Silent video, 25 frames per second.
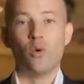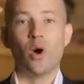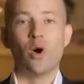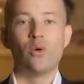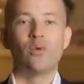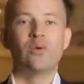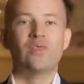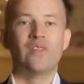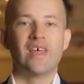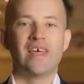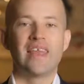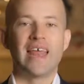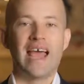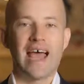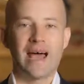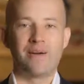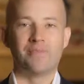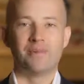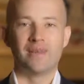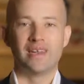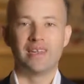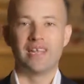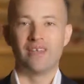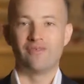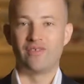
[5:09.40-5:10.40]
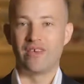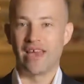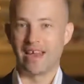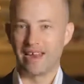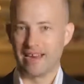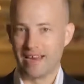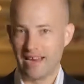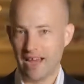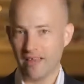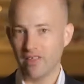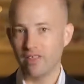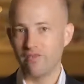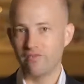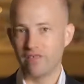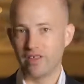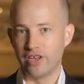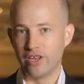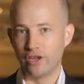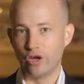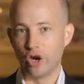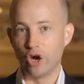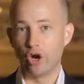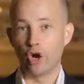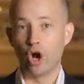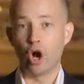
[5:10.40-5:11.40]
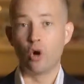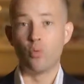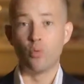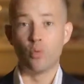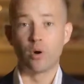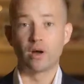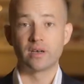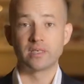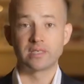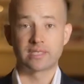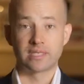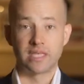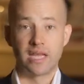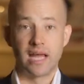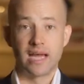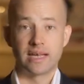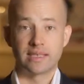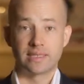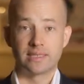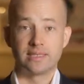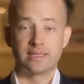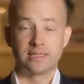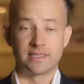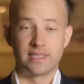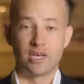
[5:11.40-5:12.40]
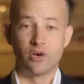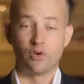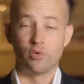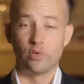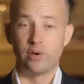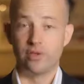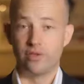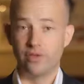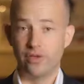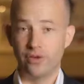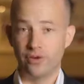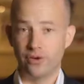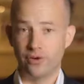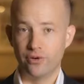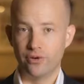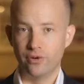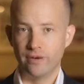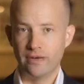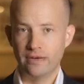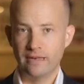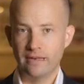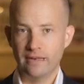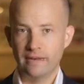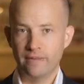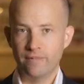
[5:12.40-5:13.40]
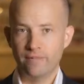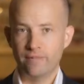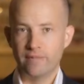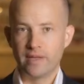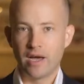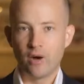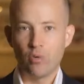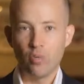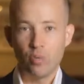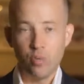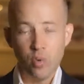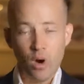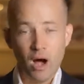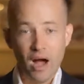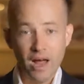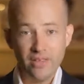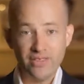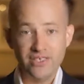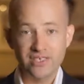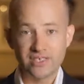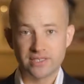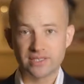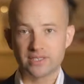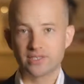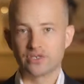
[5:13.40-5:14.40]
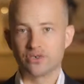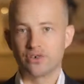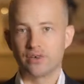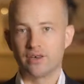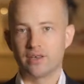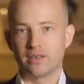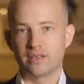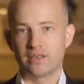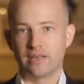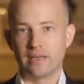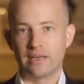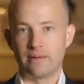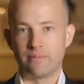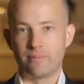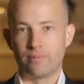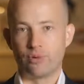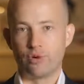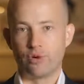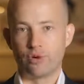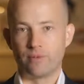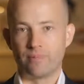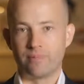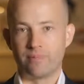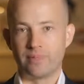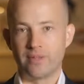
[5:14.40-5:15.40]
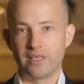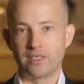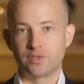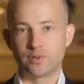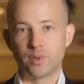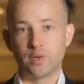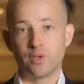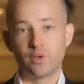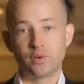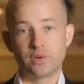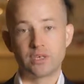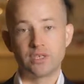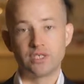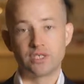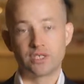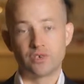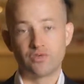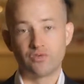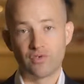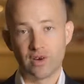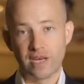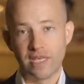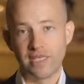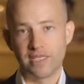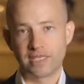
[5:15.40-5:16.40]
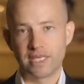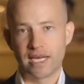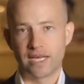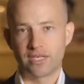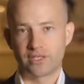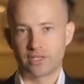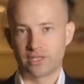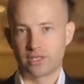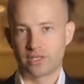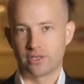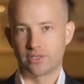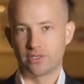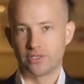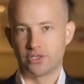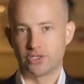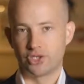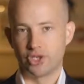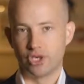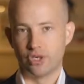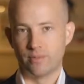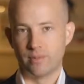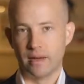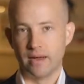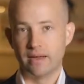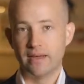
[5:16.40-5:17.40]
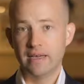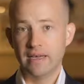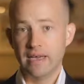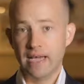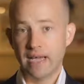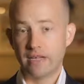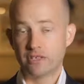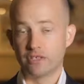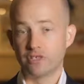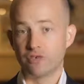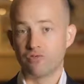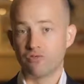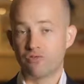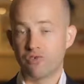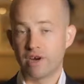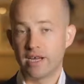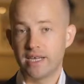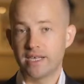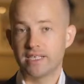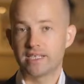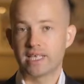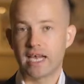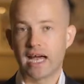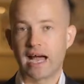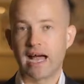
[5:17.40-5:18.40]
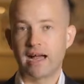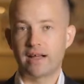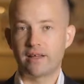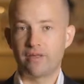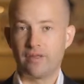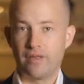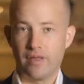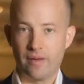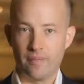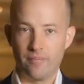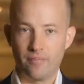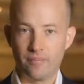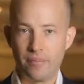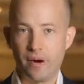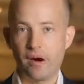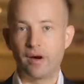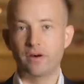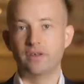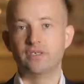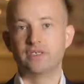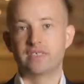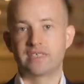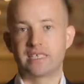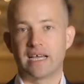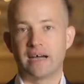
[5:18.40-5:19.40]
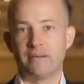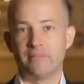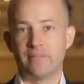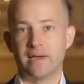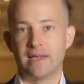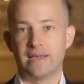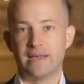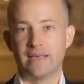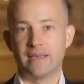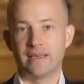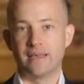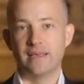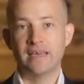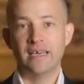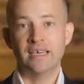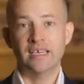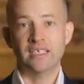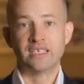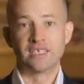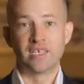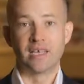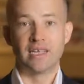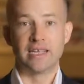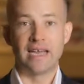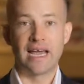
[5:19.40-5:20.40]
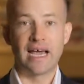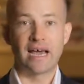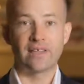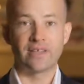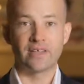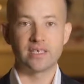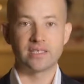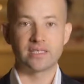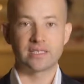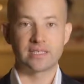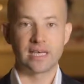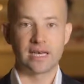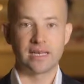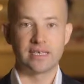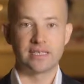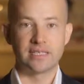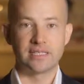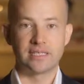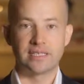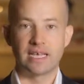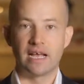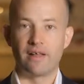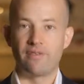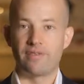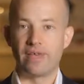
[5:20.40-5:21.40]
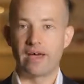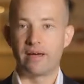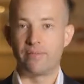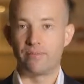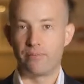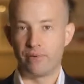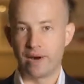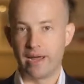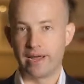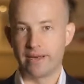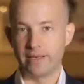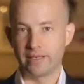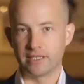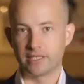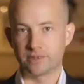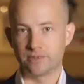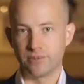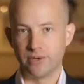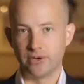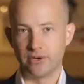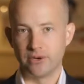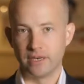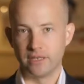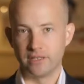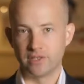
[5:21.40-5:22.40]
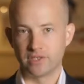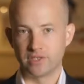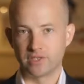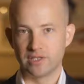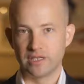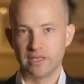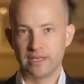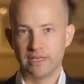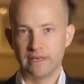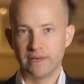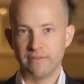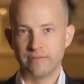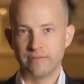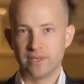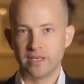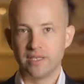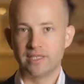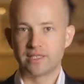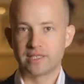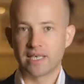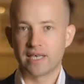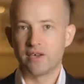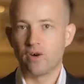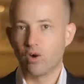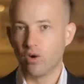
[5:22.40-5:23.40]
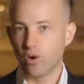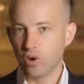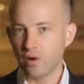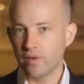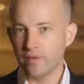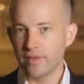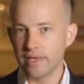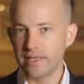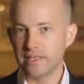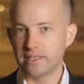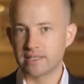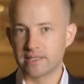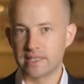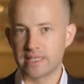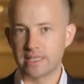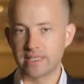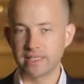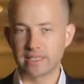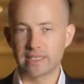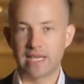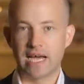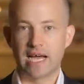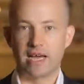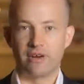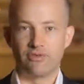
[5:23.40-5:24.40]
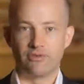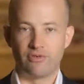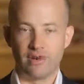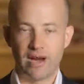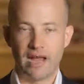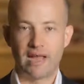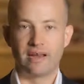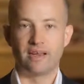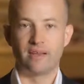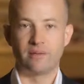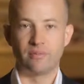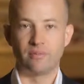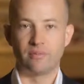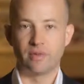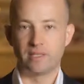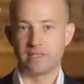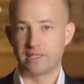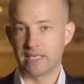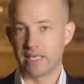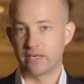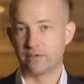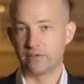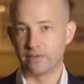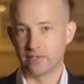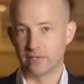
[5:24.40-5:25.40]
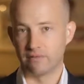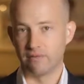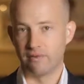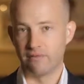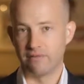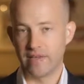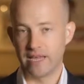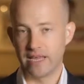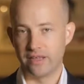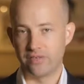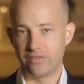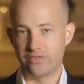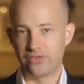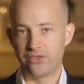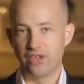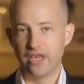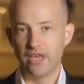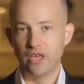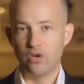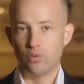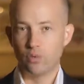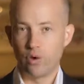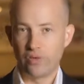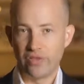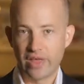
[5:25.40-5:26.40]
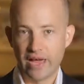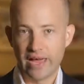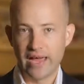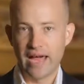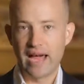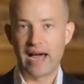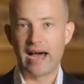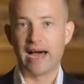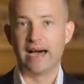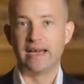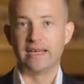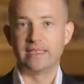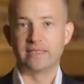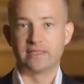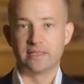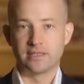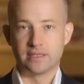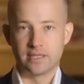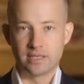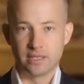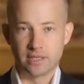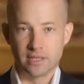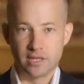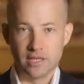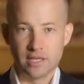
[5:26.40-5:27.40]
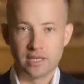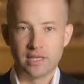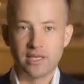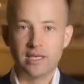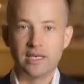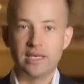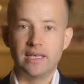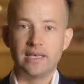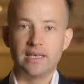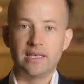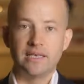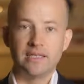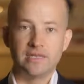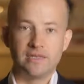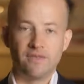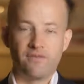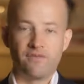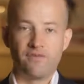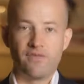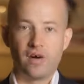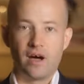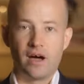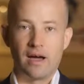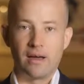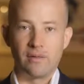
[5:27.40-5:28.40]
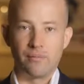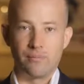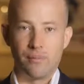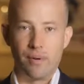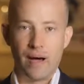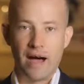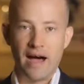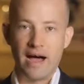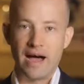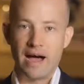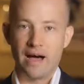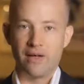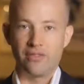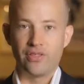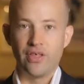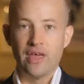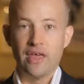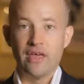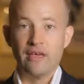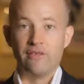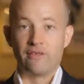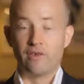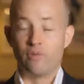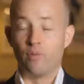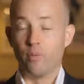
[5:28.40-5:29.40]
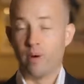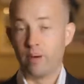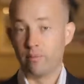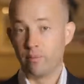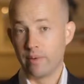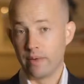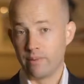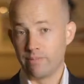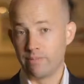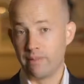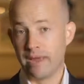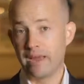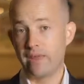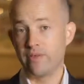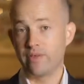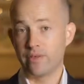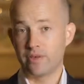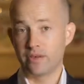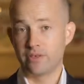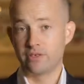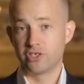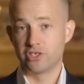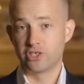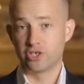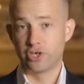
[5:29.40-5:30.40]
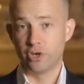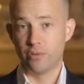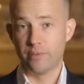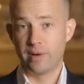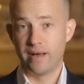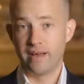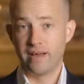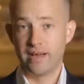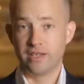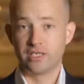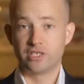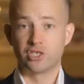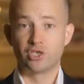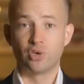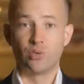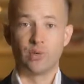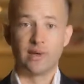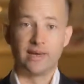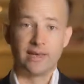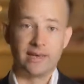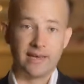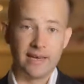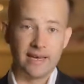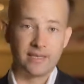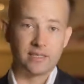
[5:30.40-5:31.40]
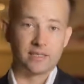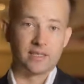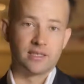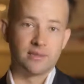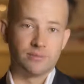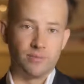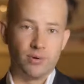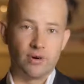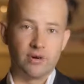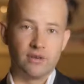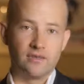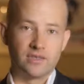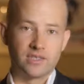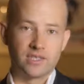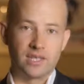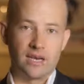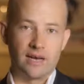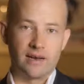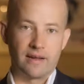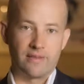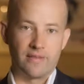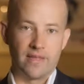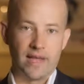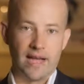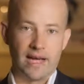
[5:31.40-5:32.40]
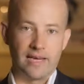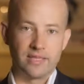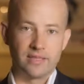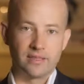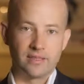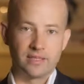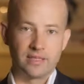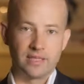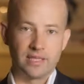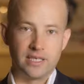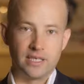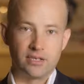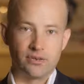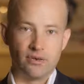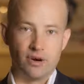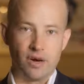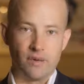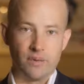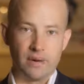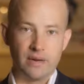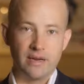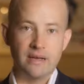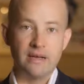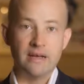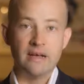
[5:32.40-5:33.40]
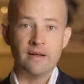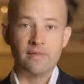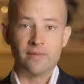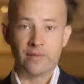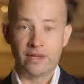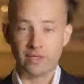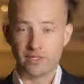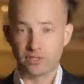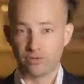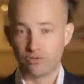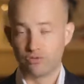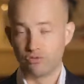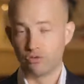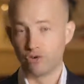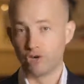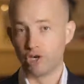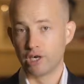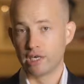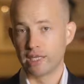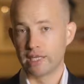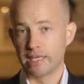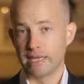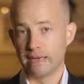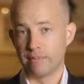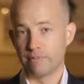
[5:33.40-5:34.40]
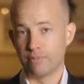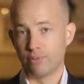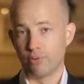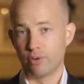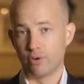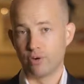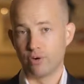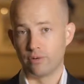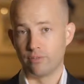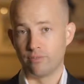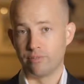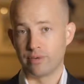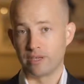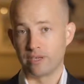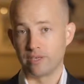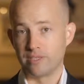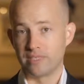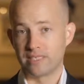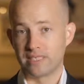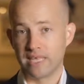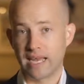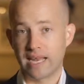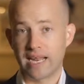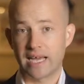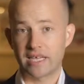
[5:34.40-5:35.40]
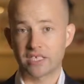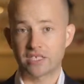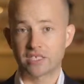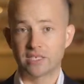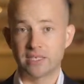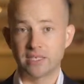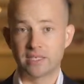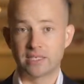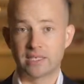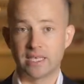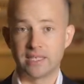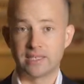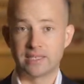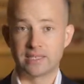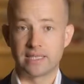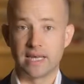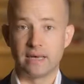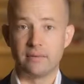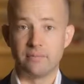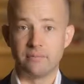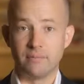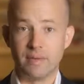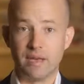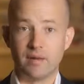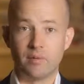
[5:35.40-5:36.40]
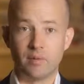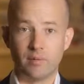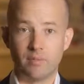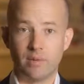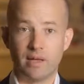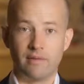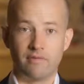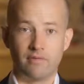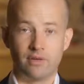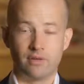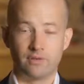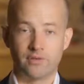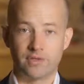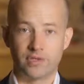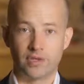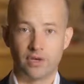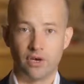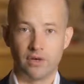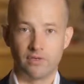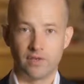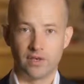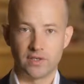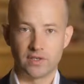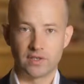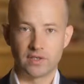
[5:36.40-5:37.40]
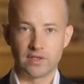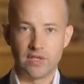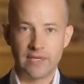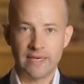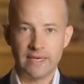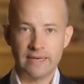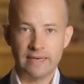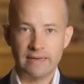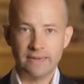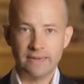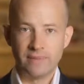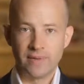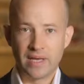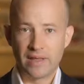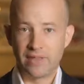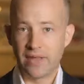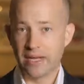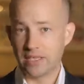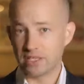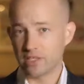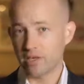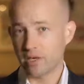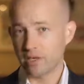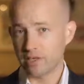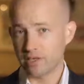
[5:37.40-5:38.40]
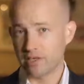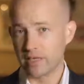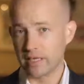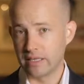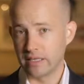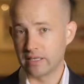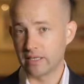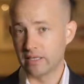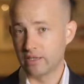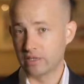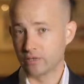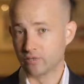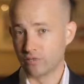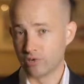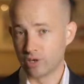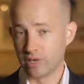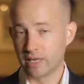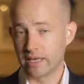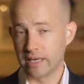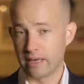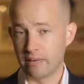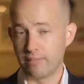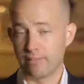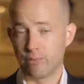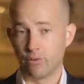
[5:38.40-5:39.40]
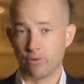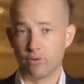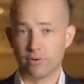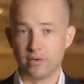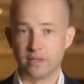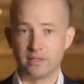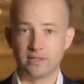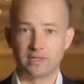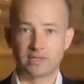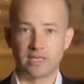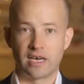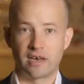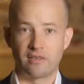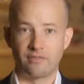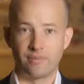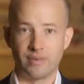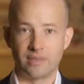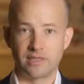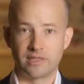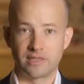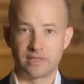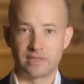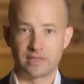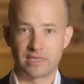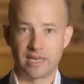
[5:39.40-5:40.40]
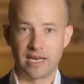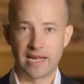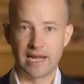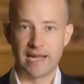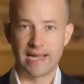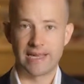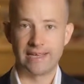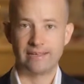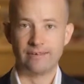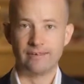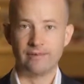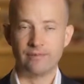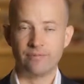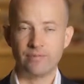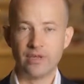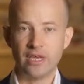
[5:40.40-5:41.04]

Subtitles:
What would then happen if you had another video on what it's like to sell with you? Now, why this is critically important is we're looking to retouch the consumer and to retarget them post our meeting. So now they're starting to get that brand experience. You see, all of these things aren't random sequence of events. What they are is it's a clearly defined path from when we meet the consumer until we get to the point of signing the agency agreement. That's really important because that actually sets that minimum level of service. And that's what I think is really important inside of business today.